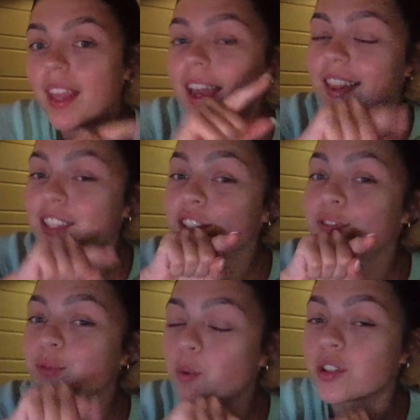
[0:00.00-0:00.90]
And this is
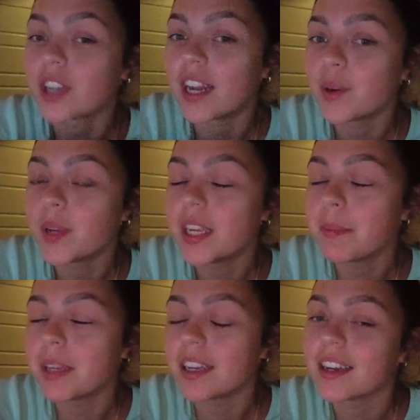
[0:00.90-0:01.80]
foreshadowing
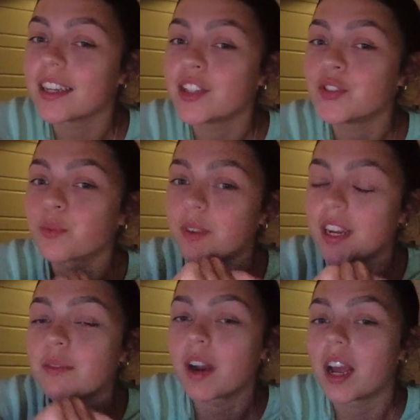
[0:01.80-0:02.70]
because
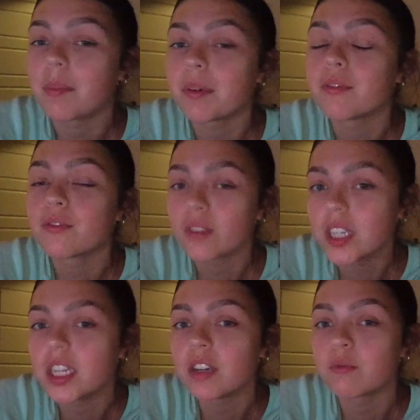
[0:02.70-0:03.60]
Reneé Rapp
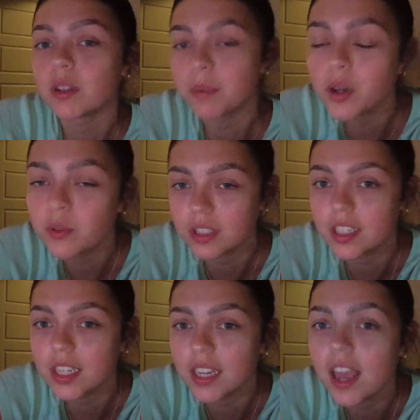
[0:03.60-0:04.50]
freaking
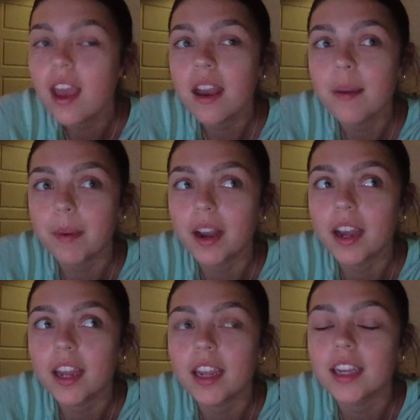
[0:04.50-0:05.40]
reposted
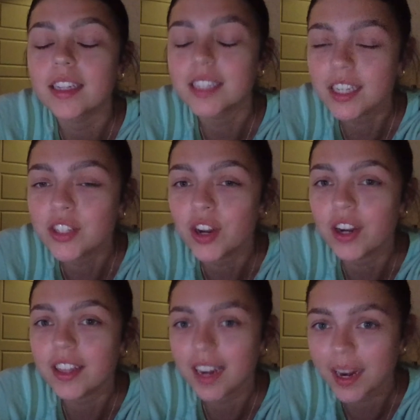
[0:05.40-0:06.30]
my
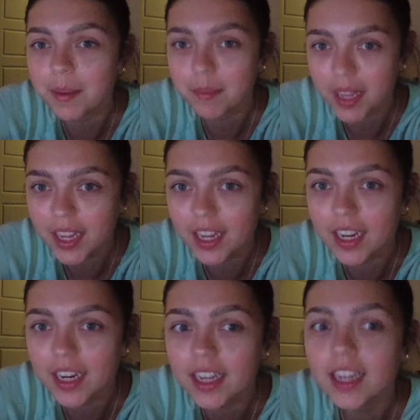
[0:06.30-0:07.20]
TikTok that I
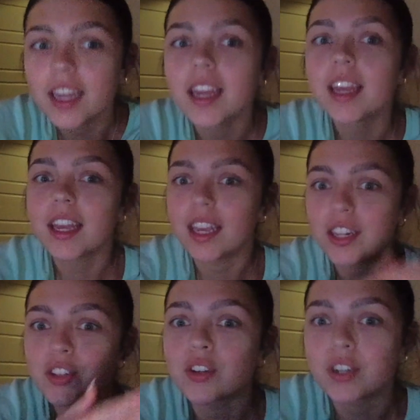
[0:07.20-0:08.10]
made,
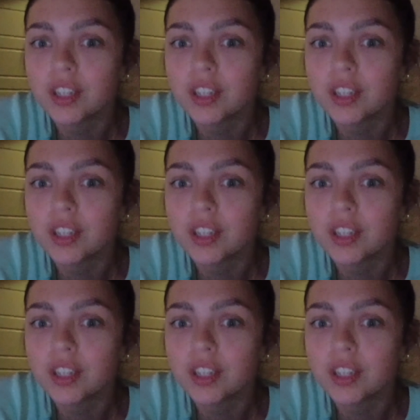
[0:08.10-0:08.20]
insert